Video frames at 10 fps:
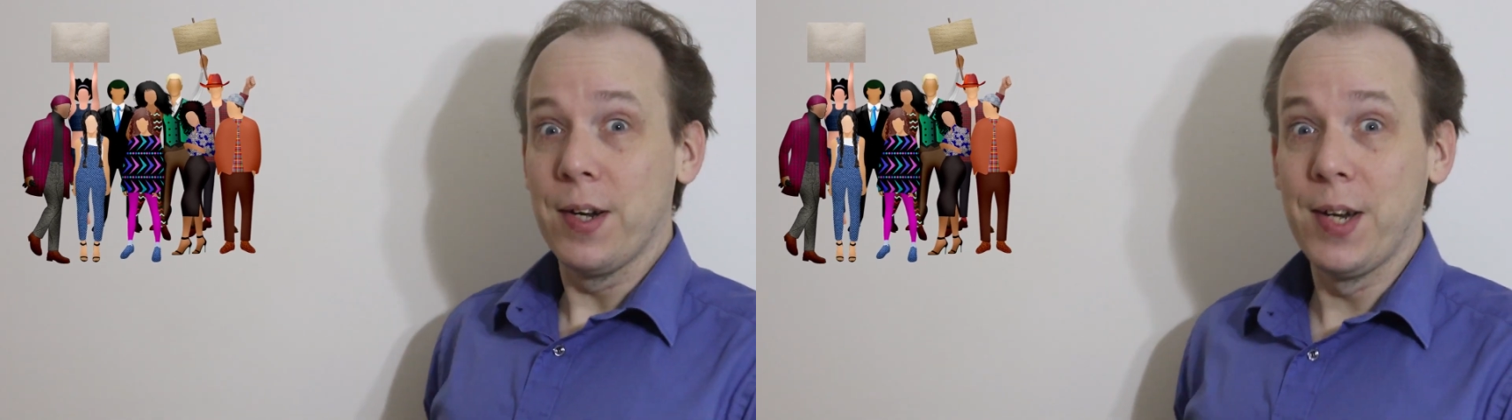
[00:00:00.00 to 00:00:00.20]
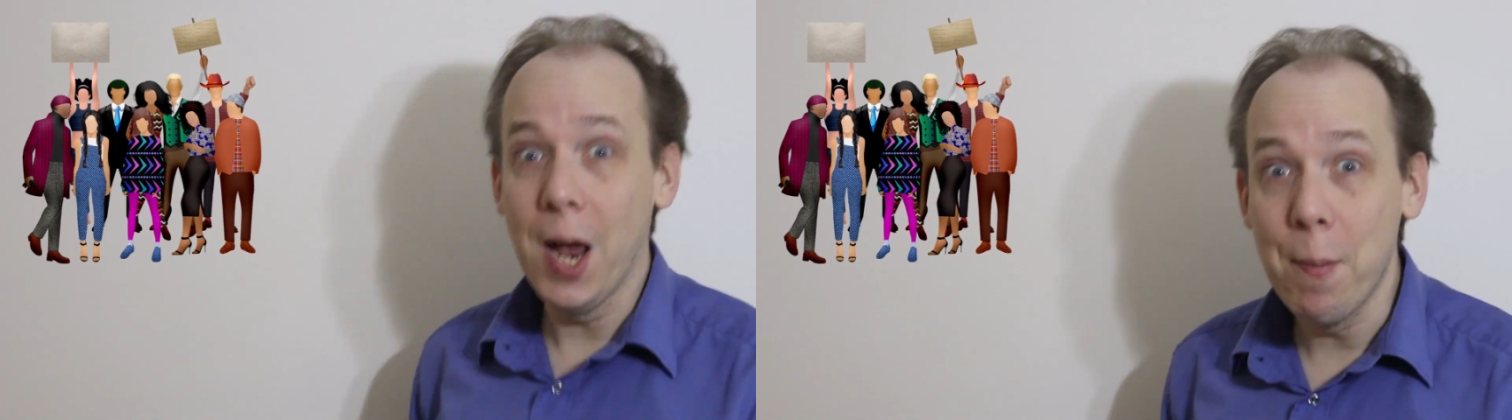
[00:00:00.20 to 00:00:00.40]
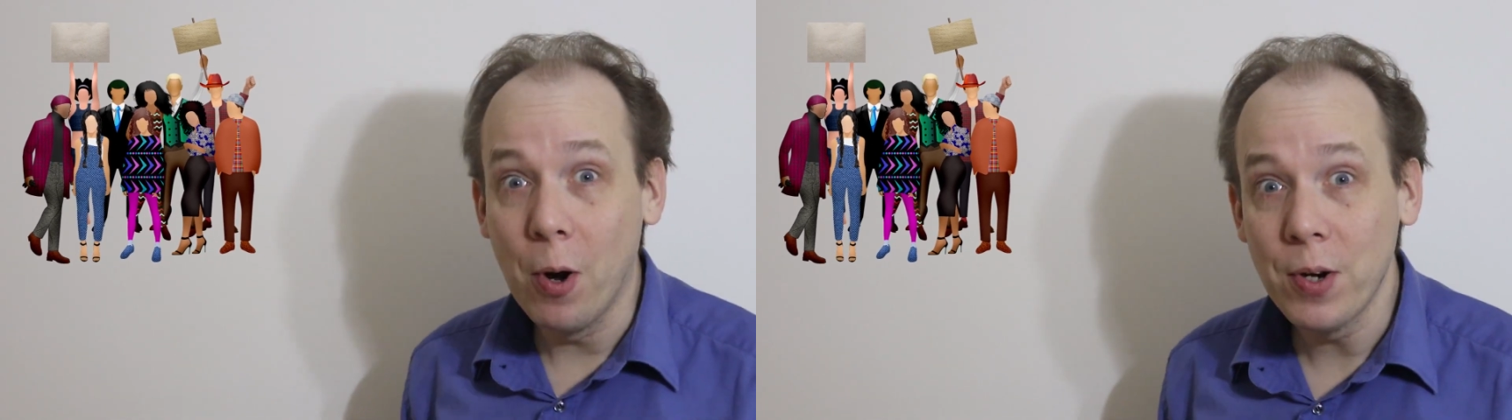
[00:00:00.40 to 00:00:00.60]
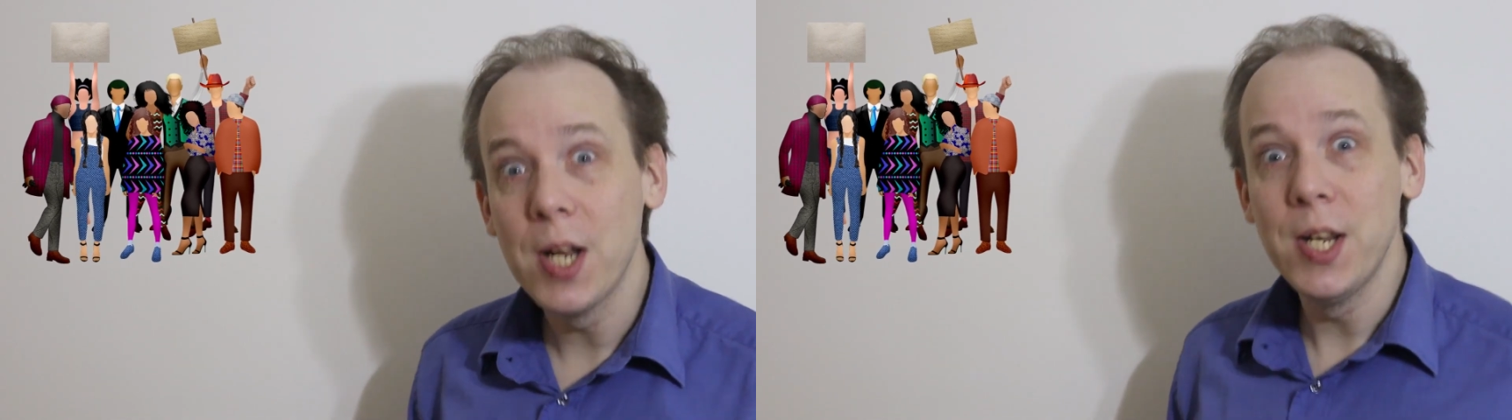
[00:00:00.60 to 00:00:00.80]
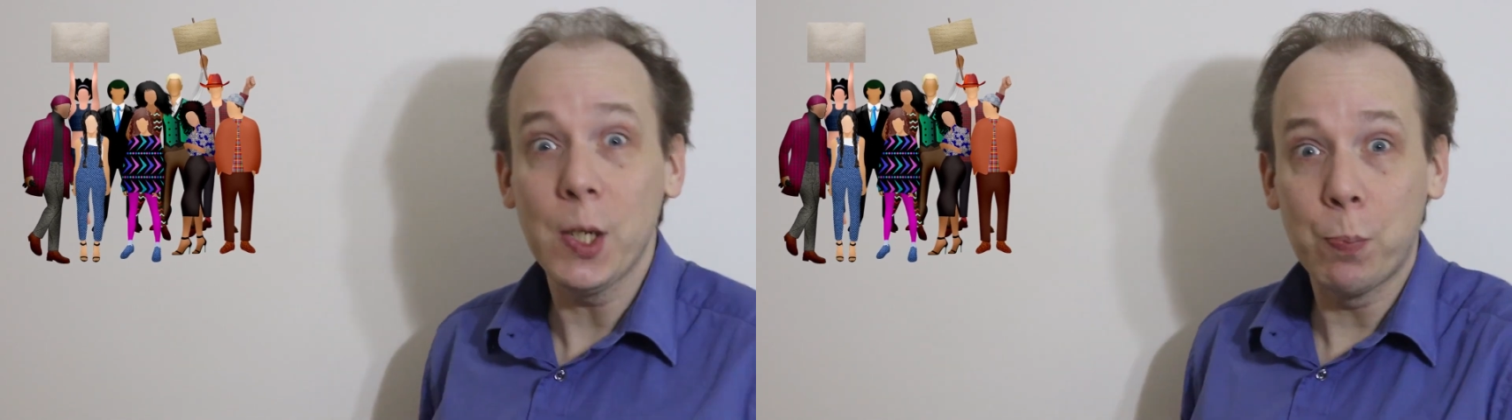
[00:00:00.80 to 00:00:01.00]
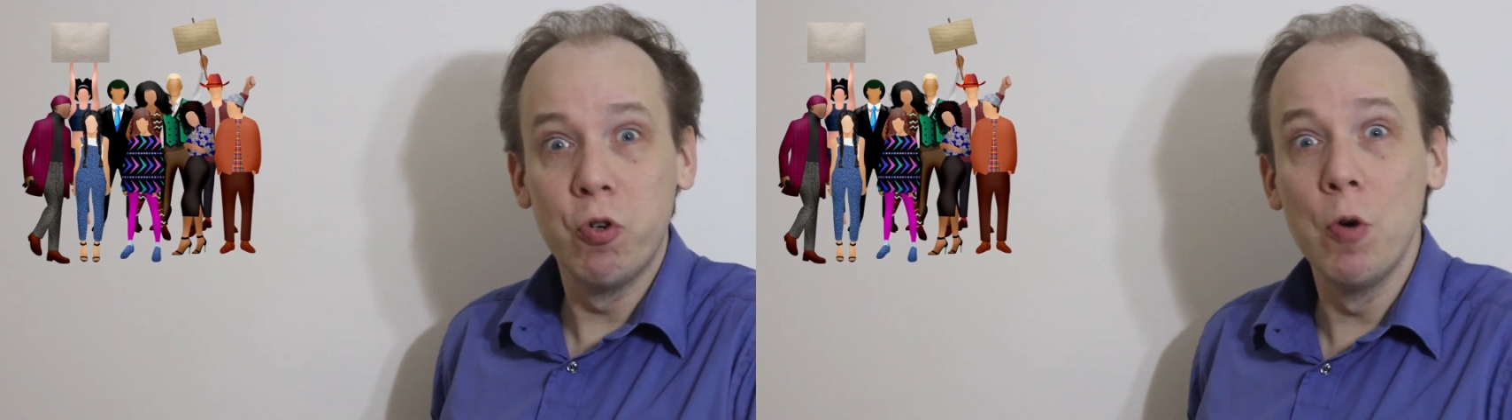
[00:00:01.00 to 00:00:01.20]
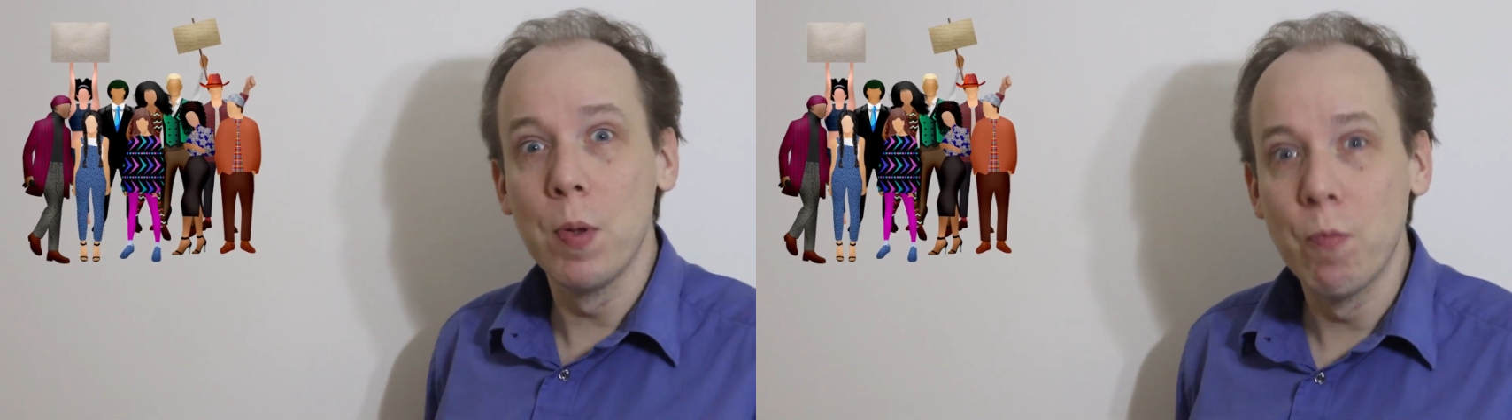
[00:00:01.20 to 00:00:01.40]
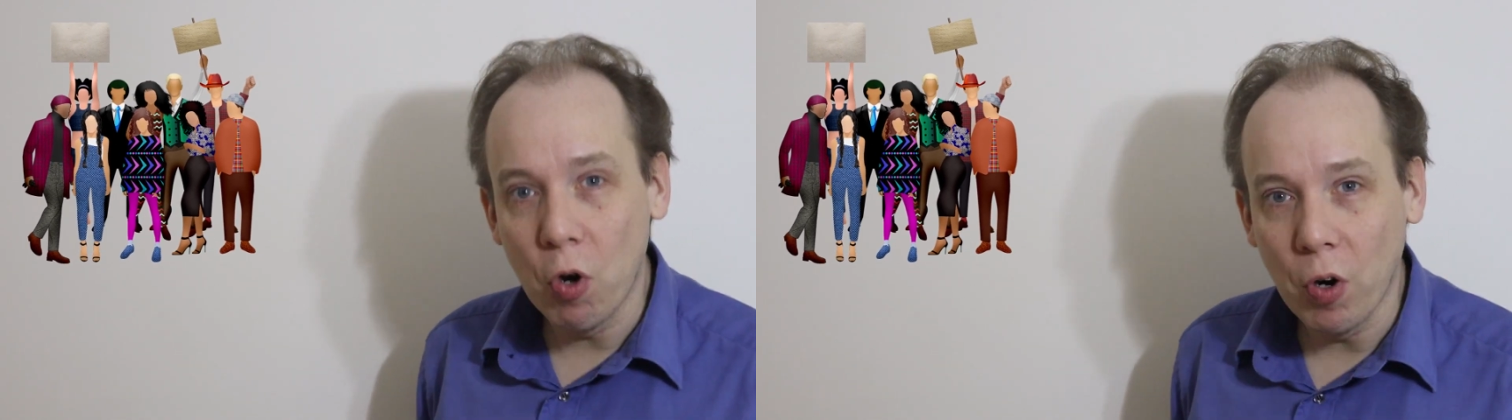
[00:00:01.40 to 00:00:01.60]
Come on, let's prove
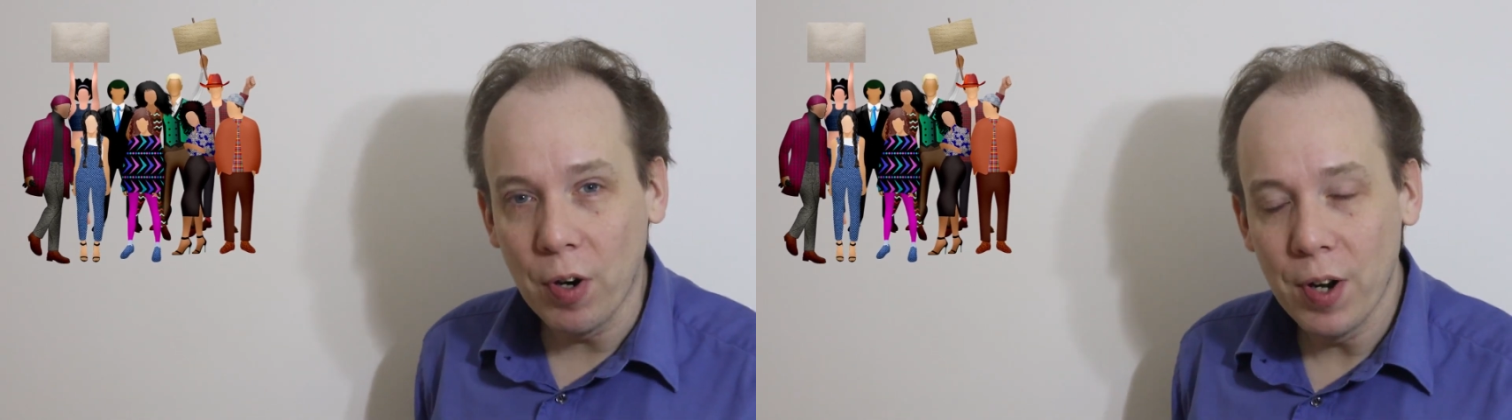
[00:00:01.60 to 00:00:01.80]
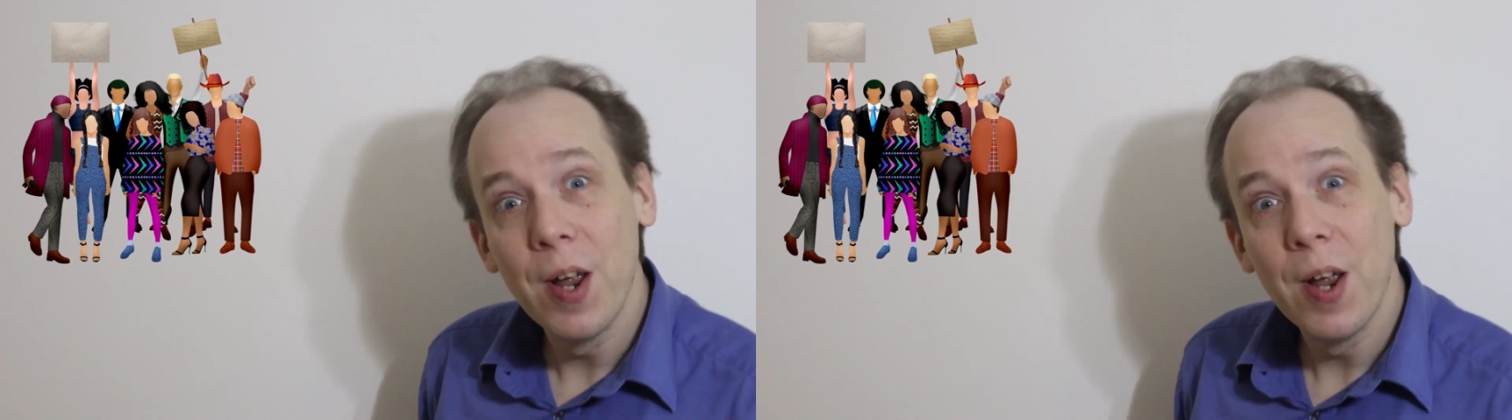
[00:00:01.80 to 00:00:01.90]
them wrong.